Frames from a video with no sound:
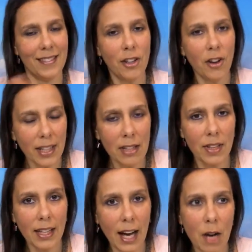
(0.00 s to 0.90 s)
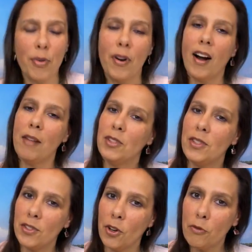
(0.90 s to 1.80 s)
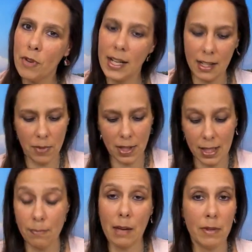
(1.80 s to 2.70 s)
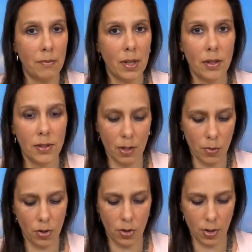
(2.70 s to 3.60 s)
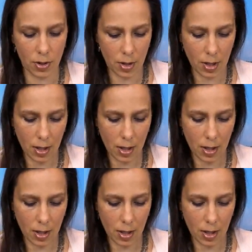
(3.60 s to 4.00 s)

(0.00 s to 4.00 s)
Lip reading: Not giving up, I'm just not ready because I'm hurt.